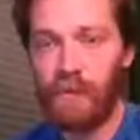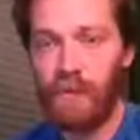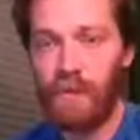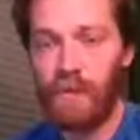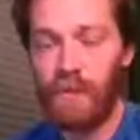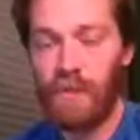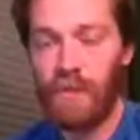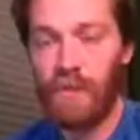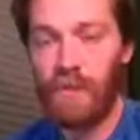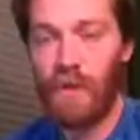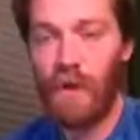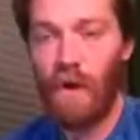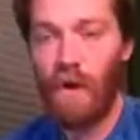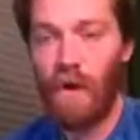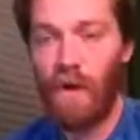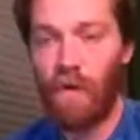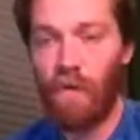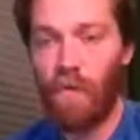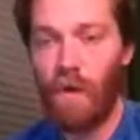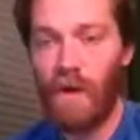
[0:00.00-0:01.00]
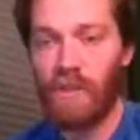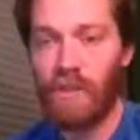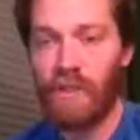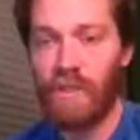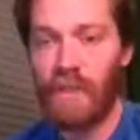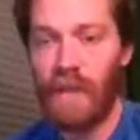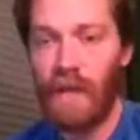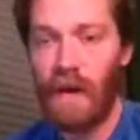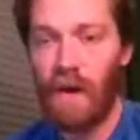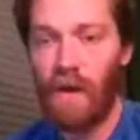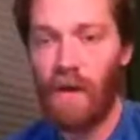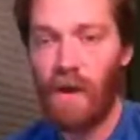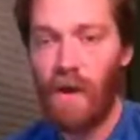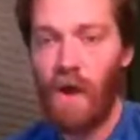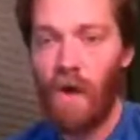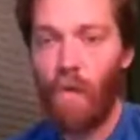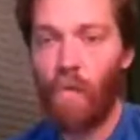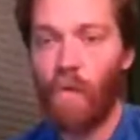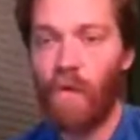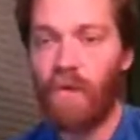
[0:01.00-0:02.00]
So question there.
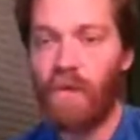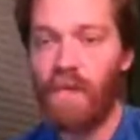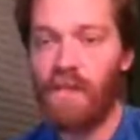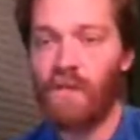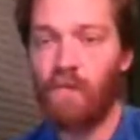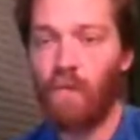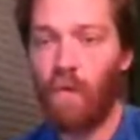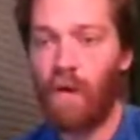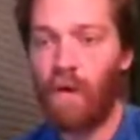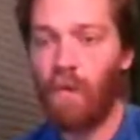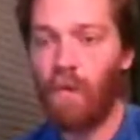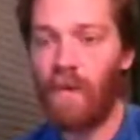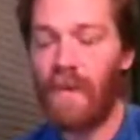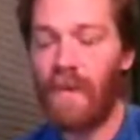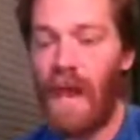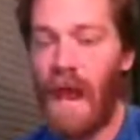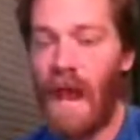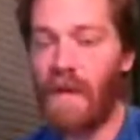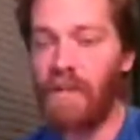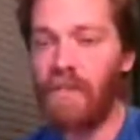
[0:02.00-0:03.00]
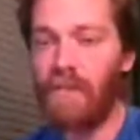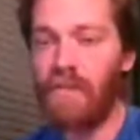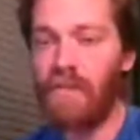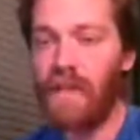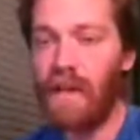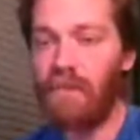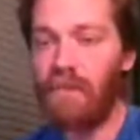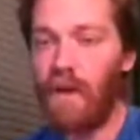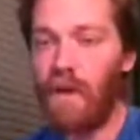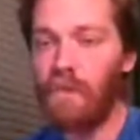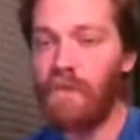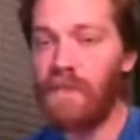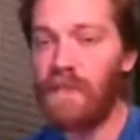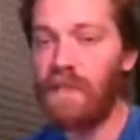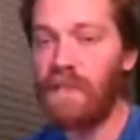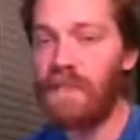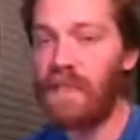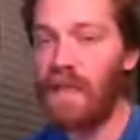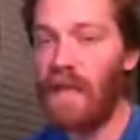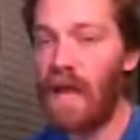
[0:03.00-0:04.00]
Would this work with Azure
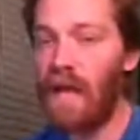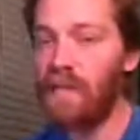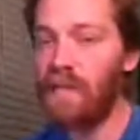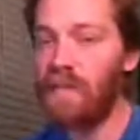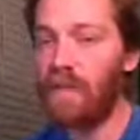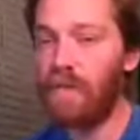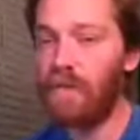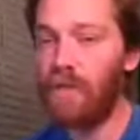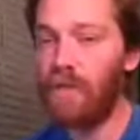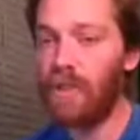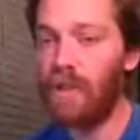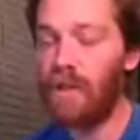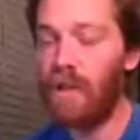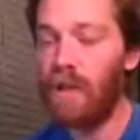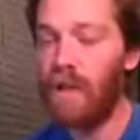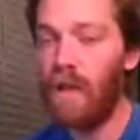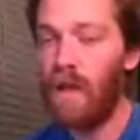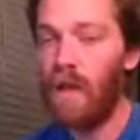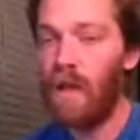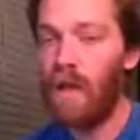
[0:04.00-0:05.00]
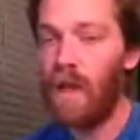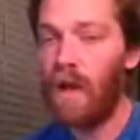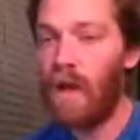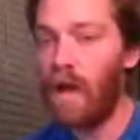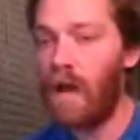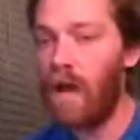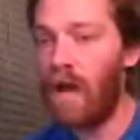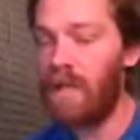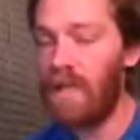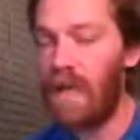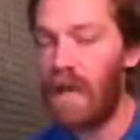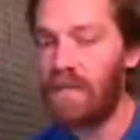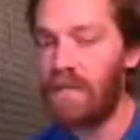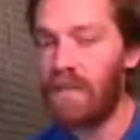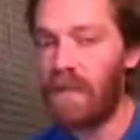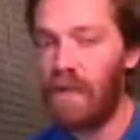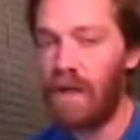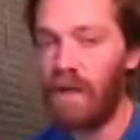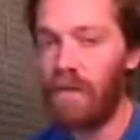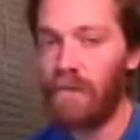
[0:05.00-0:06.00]
DevOps CI solution?
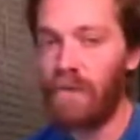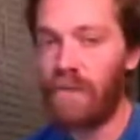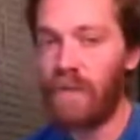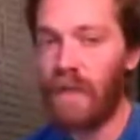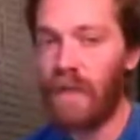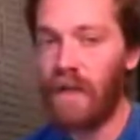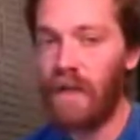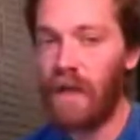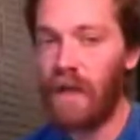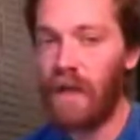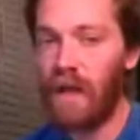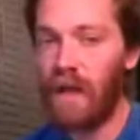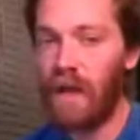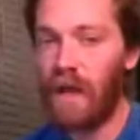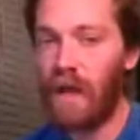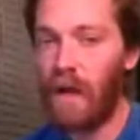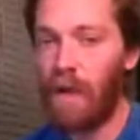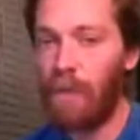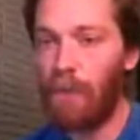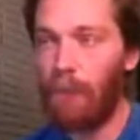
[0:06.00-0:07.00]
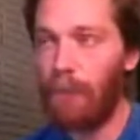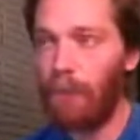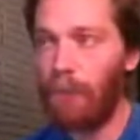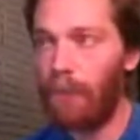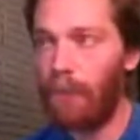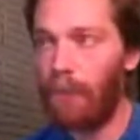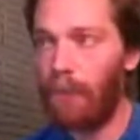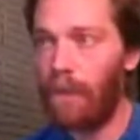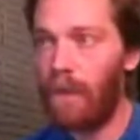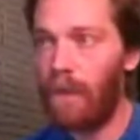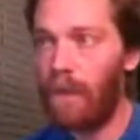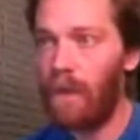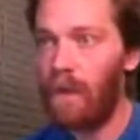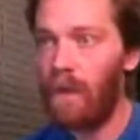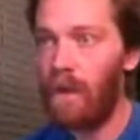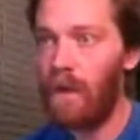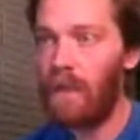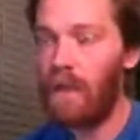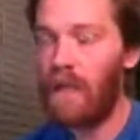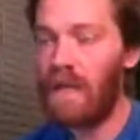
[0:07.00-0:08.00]
Yes, 100%.
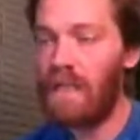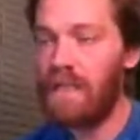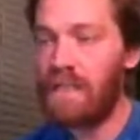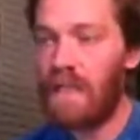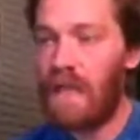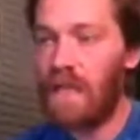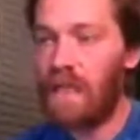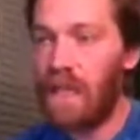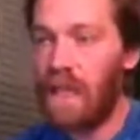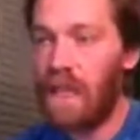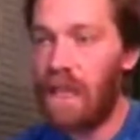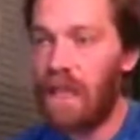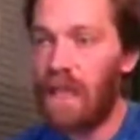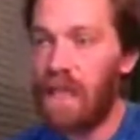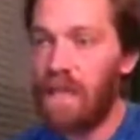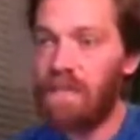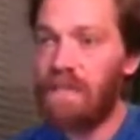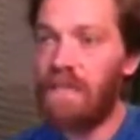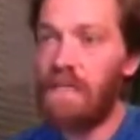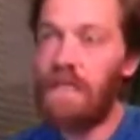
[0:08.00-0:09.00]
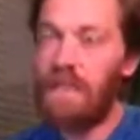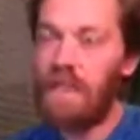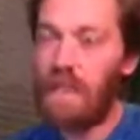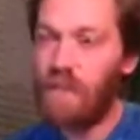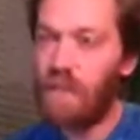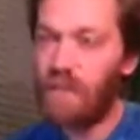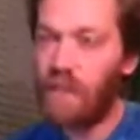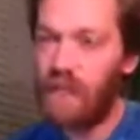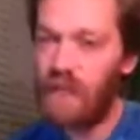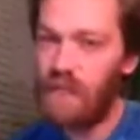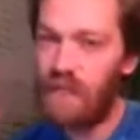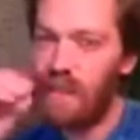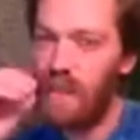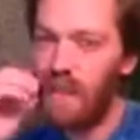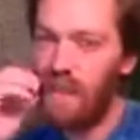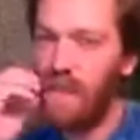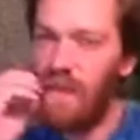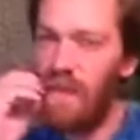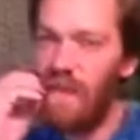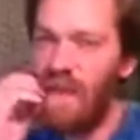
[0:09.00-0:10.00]
Like I said, it is essentially,
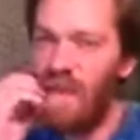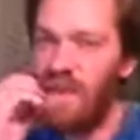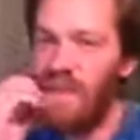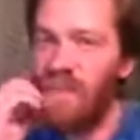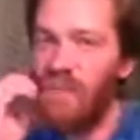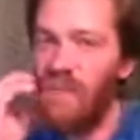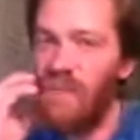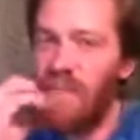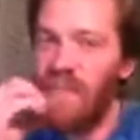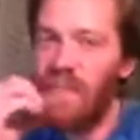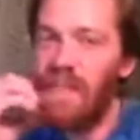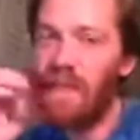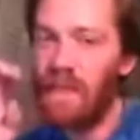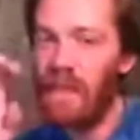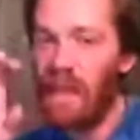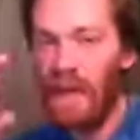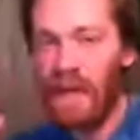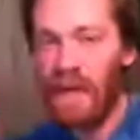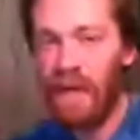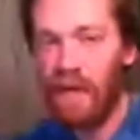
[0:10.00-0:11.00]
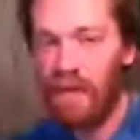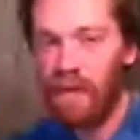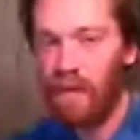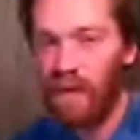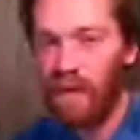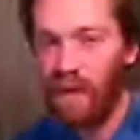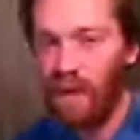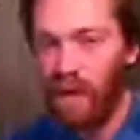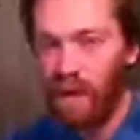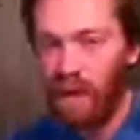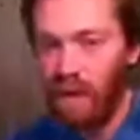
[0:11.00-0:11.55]
it's just the layer,